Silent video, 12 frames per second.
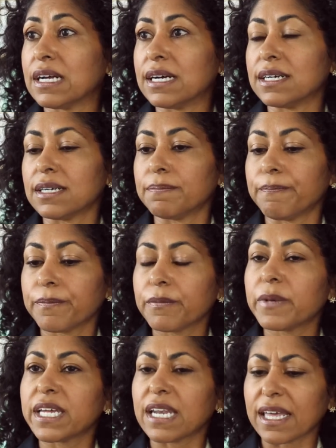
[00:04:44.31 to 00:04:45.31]
Sure. Um,
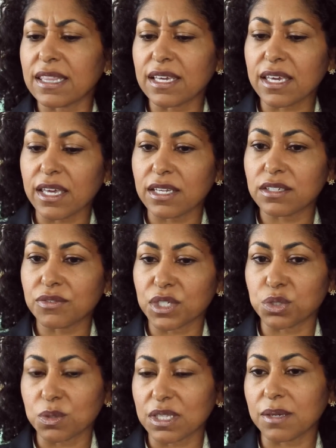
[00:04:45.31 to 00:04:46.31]
but I think
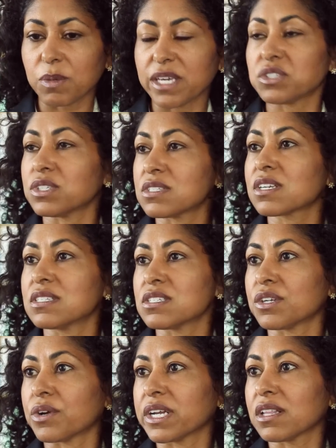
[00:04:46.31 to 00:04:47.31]
individually, patients
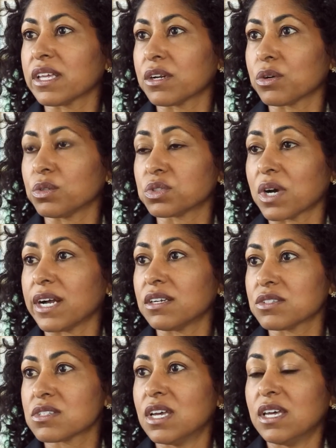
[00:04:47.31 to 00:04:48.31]
considering clinical
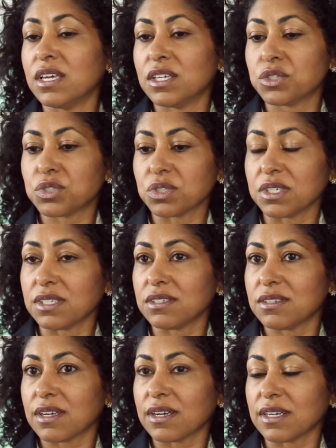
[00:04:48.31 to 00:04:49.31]
trials
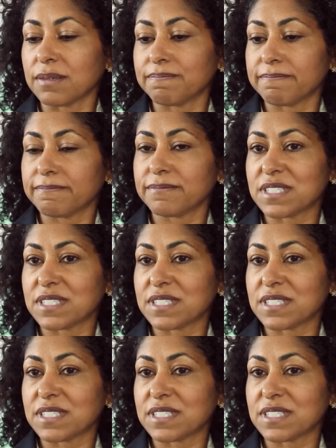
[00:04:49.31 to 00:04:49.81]
should um,